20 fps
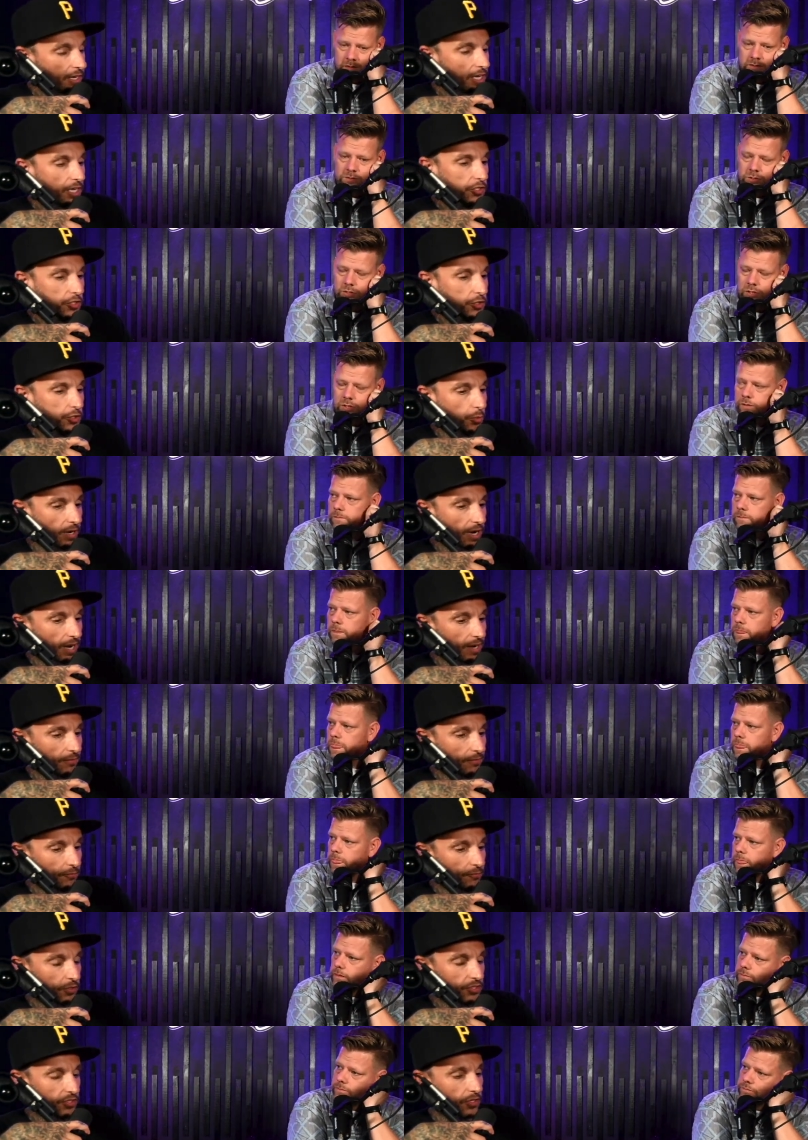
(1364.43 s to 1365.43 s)
Speaker 1: Sure. So when I
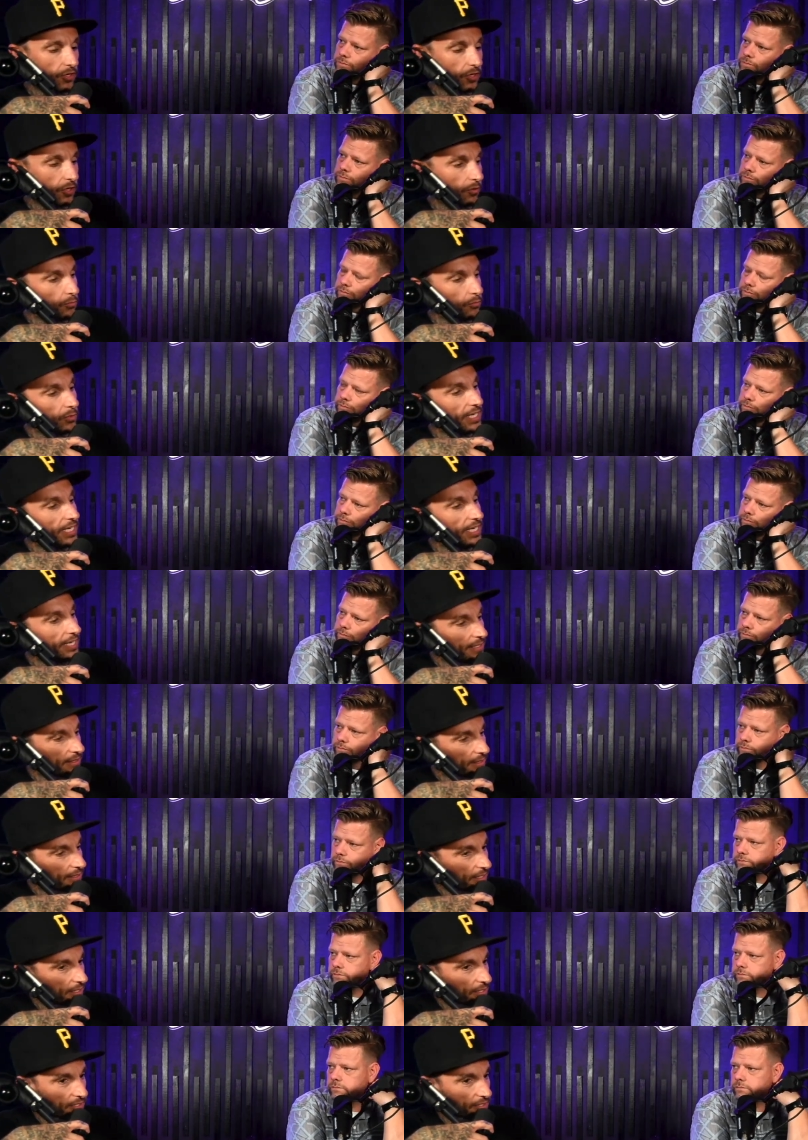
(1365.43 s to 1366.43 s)
first start reading
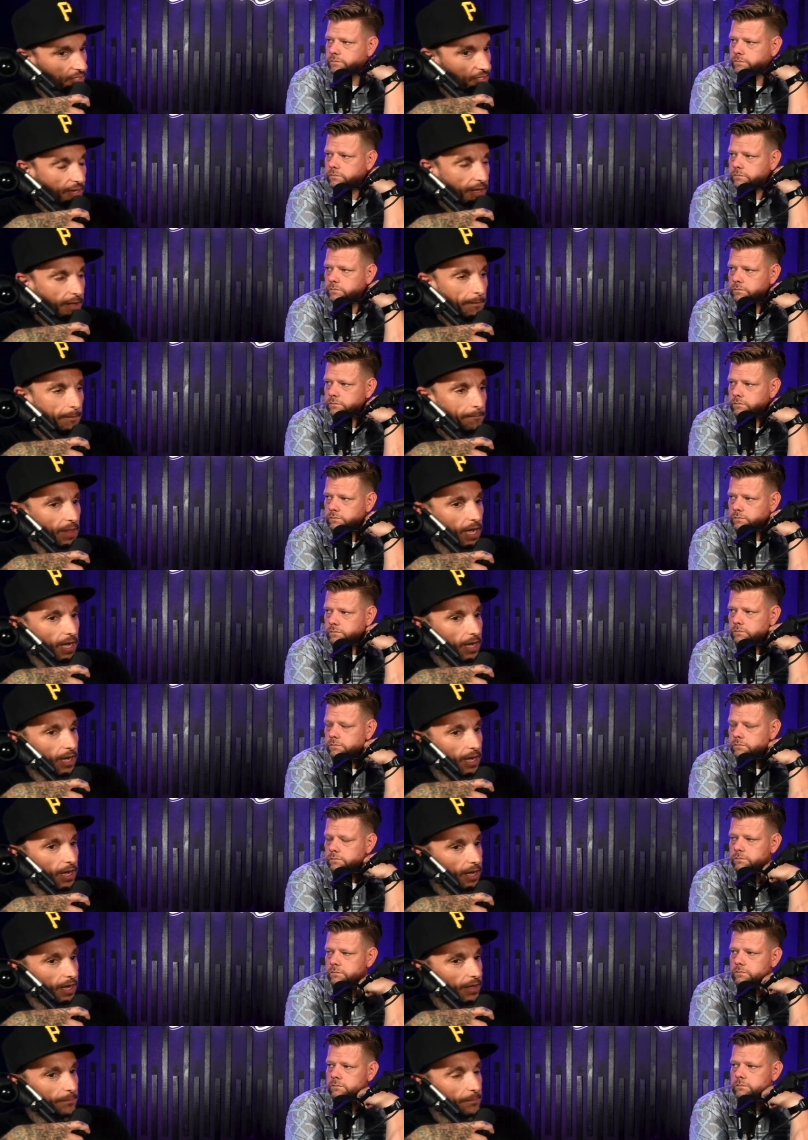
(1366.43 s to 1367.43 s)
this,
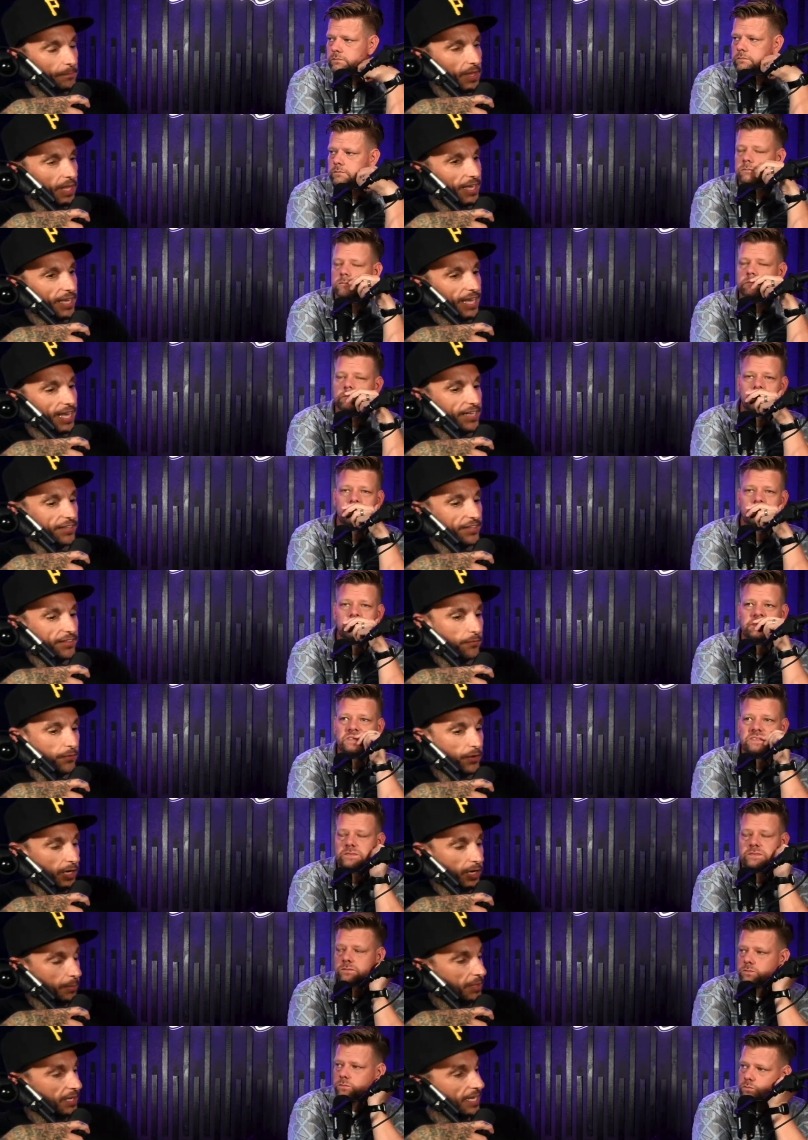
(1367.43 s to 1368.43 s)
uh, at the
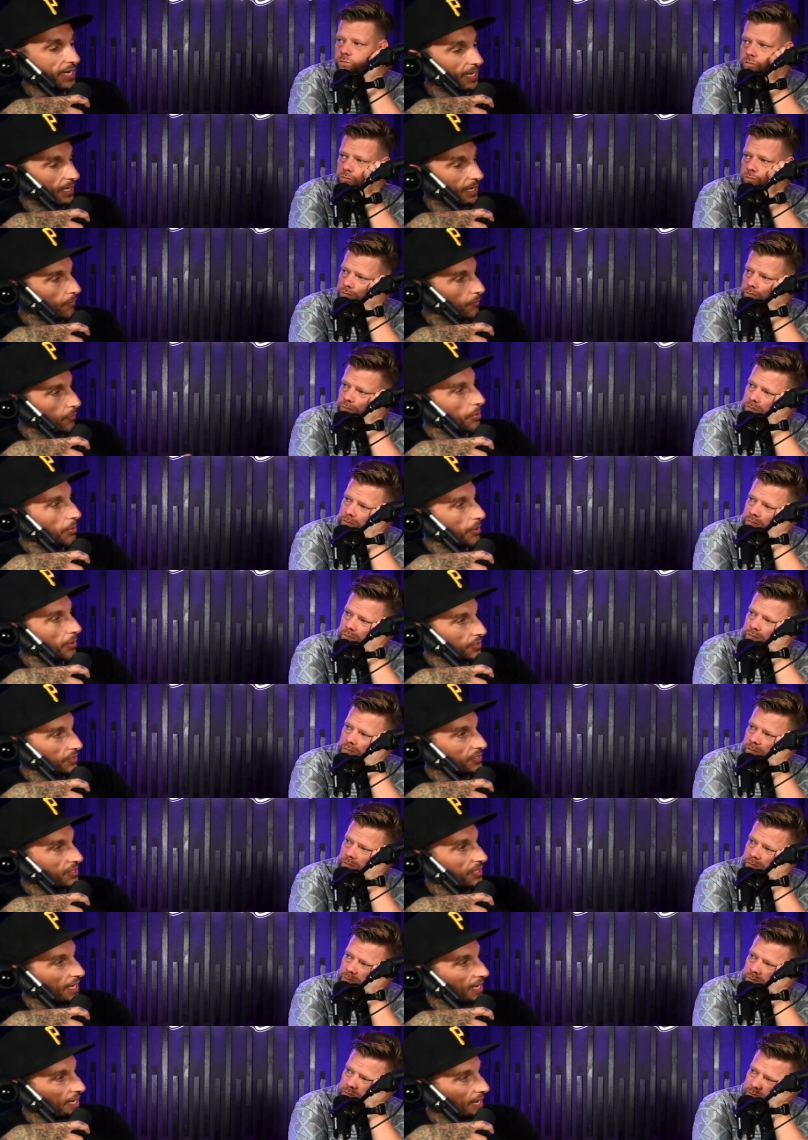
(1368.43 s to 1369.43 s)
very beginning of what Paul's
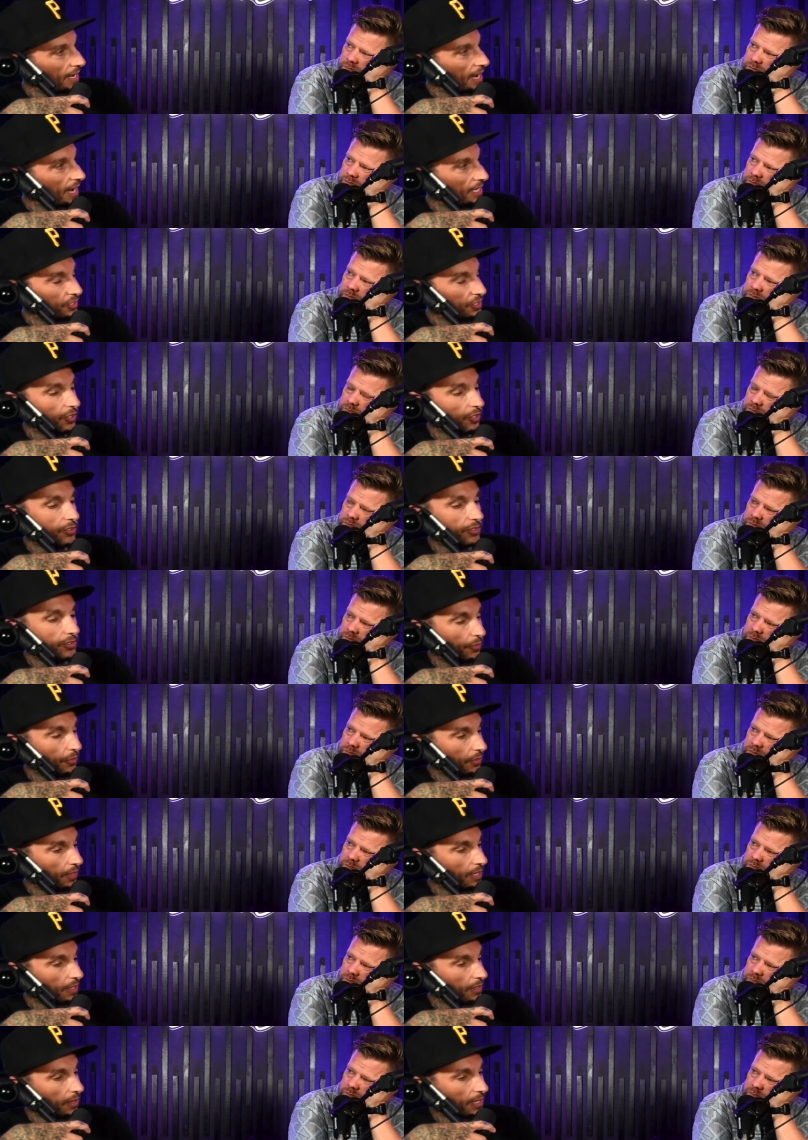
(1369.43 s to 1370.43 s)
saying, I start to
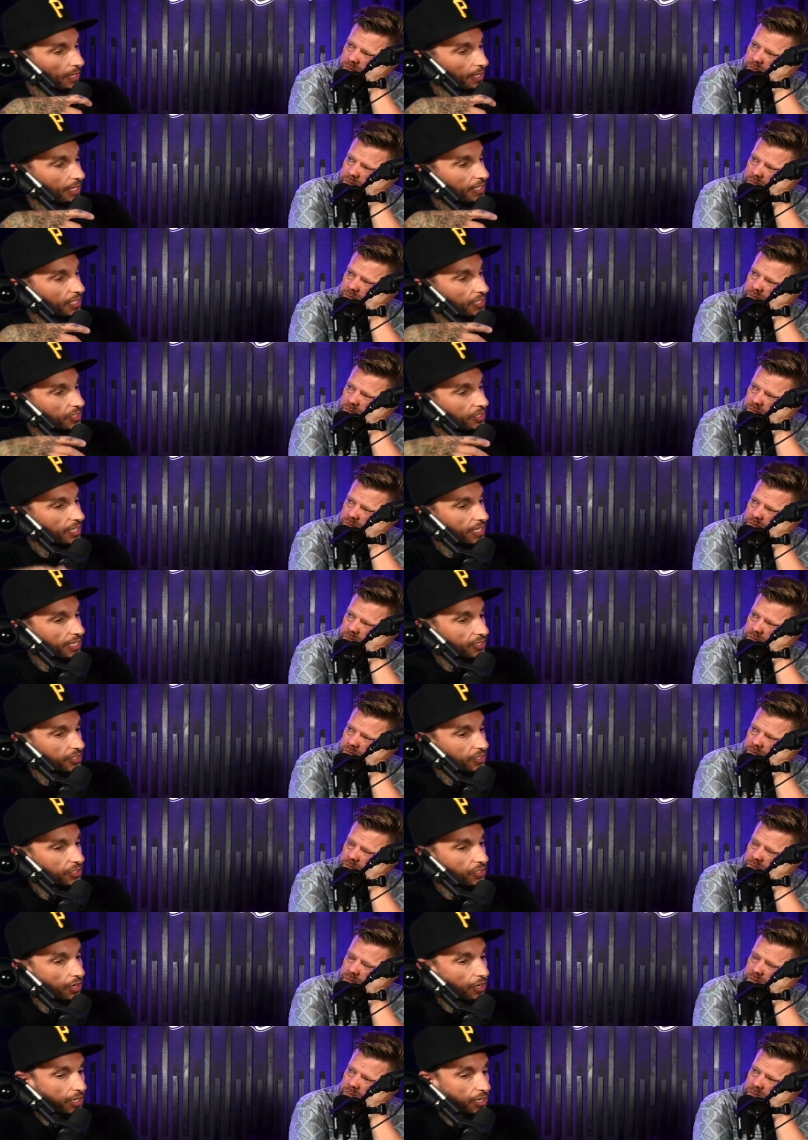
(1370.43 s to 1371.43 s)
think like he's he's
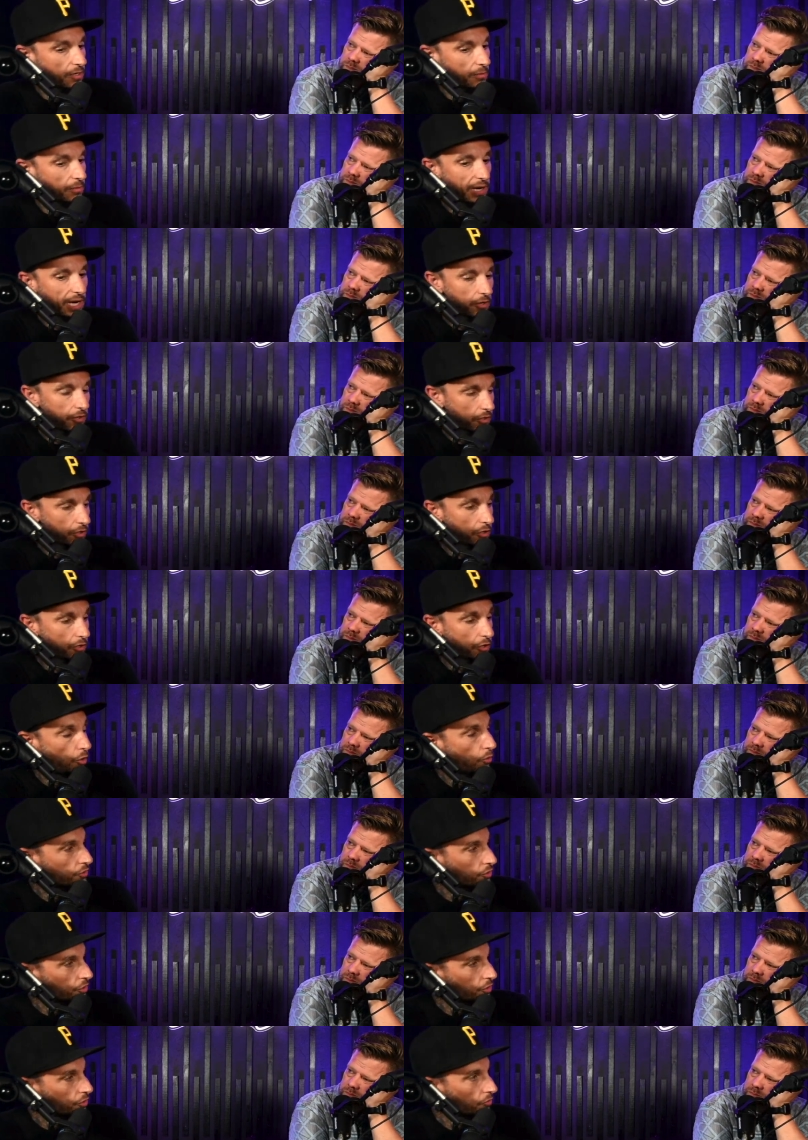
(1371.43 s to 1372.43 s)
talking about a
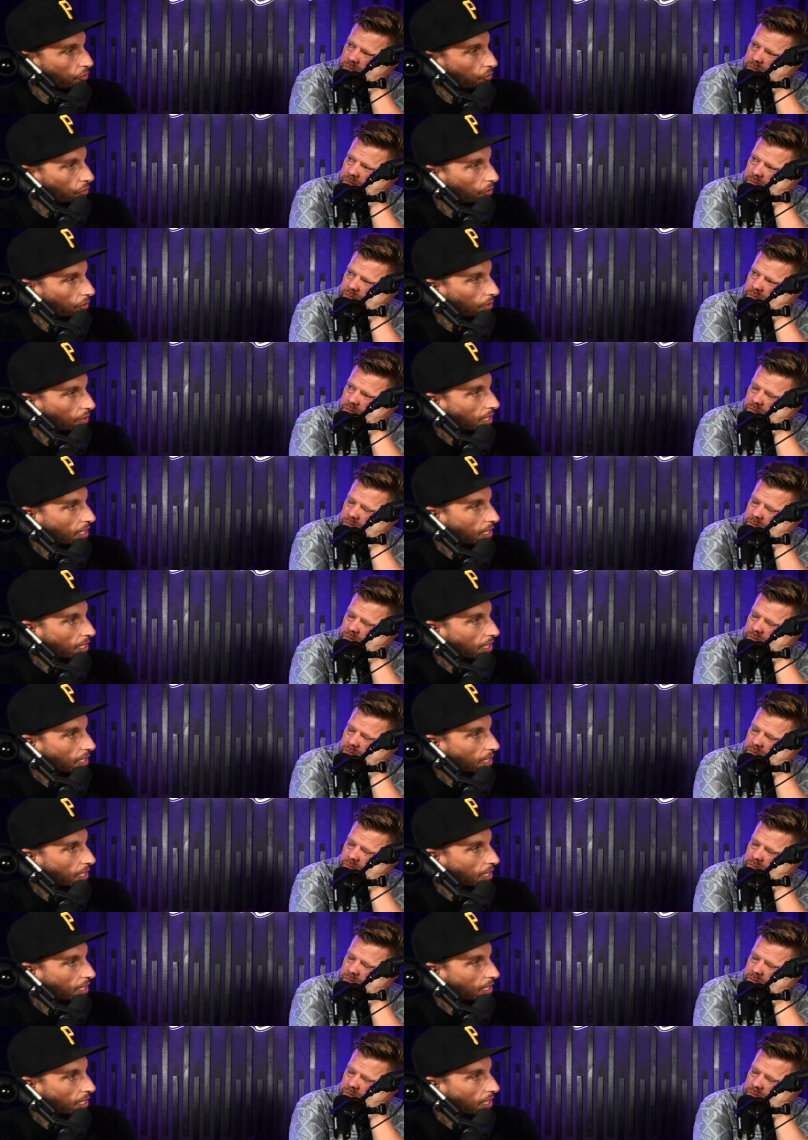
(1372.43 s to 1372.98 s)
cultural